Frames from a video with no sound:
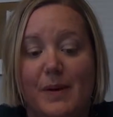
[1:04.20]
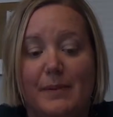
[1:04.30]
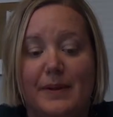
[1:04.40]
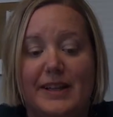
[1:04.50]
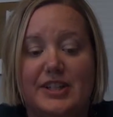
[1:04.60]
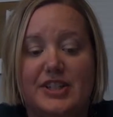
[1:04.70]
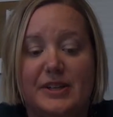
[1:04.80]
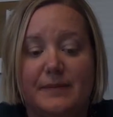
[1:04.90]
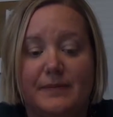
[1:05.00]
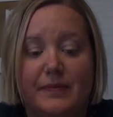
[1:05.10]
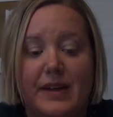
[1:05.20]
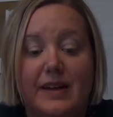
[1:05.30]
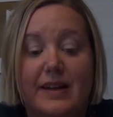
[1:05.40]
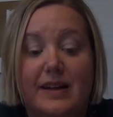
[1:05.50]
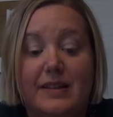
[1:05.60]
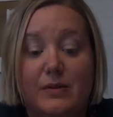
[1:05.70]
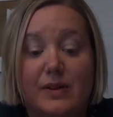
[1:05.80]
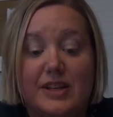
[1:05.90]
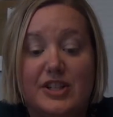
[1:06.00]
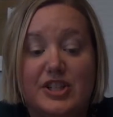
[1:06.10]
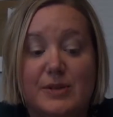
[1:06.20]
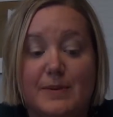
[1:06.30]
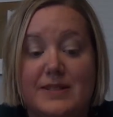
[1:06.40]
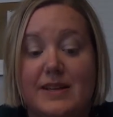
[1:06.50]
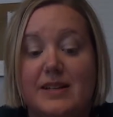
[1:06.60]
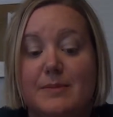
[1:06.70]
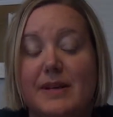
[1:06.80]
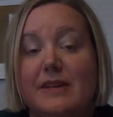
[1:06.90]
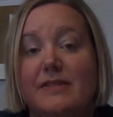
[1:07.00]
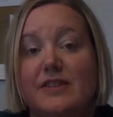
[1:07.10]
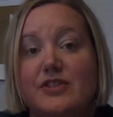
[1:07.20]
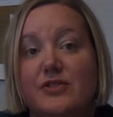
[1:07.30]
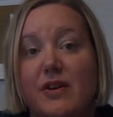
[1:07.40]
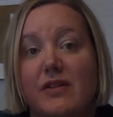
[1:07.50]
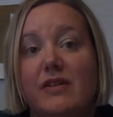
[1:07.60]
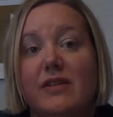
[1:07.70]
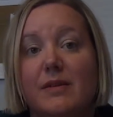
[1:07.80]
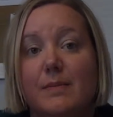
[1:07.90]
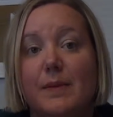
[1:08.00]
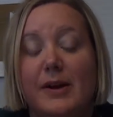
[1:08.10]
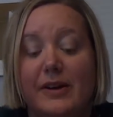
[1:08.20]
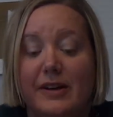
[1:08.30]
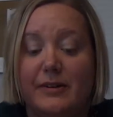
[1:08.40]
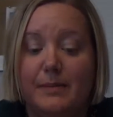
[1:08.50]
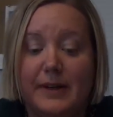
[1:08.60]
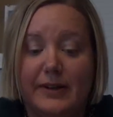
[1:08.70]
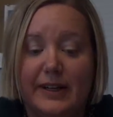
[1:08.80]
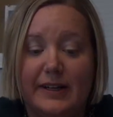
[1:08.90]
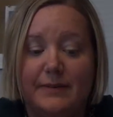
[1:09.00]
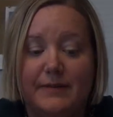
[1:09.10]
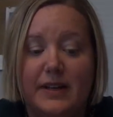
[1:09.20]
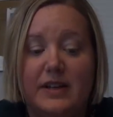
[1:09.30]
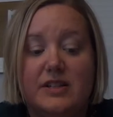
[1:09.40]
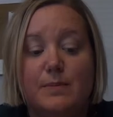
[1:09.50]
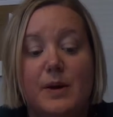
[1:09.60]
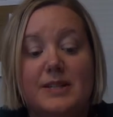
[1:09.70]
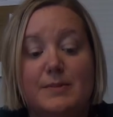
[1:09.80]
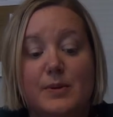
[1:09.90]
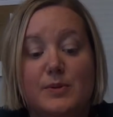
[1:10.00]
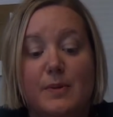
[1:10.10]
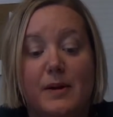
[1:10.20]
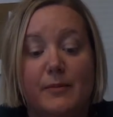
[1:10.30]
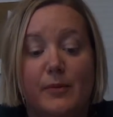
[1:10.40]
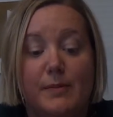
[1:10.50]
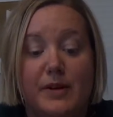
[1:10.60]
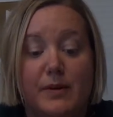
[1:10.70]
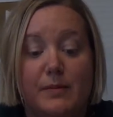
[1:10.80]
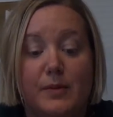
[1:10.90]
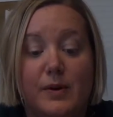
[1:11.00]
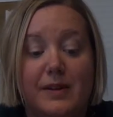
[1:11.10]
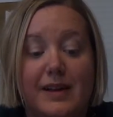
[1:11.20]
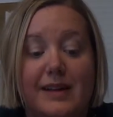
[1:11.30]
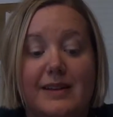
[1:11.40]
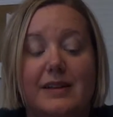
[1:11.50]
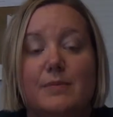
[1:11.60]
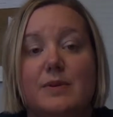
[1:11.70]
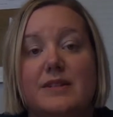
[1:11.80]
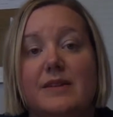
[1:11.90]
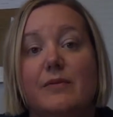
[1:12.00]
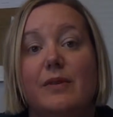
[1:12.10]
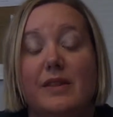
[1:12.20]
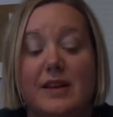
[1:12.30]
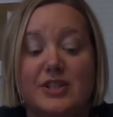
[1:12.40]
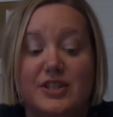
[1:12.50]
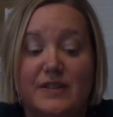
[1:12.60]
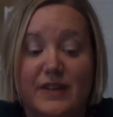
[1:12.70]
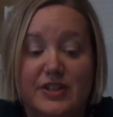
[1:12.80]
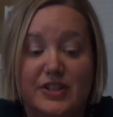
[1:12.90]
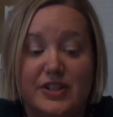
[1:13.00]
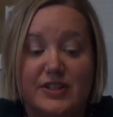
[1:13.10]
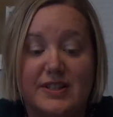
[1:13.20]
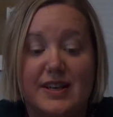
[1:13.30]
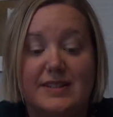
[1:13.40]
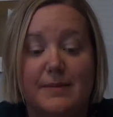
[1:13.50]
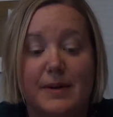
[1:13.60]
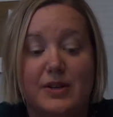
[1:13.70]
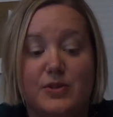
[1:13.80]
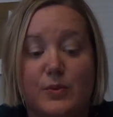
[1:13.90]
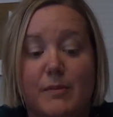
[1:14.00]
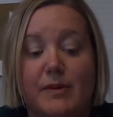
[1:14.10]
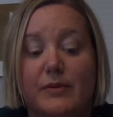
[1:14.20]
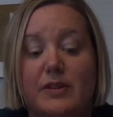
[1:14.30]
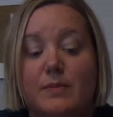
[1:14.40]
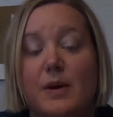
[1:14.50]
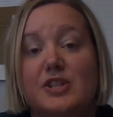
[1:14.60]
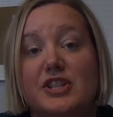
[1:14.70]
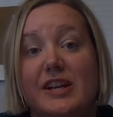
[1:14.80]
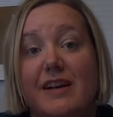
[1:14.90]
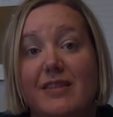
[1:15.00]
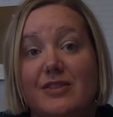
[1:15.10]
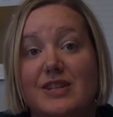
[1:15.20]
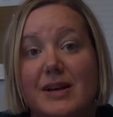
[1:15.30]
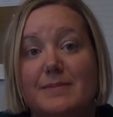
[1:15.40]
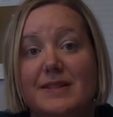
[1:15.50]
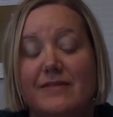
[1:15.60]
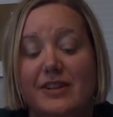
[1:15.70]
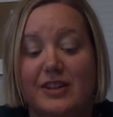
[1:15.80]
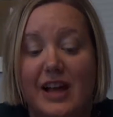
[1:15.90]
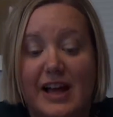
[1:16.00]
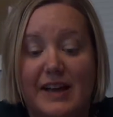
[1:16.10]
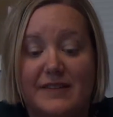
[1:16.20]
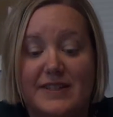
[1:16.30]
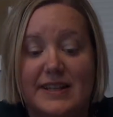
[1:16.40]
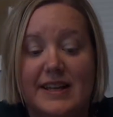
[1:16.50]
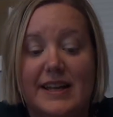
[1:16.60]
population, the relationship is thought to be even stronger in the perinatal period. Depressed postpartum women are more likely to present with anxious features as compared to women with depression at other times of their lives,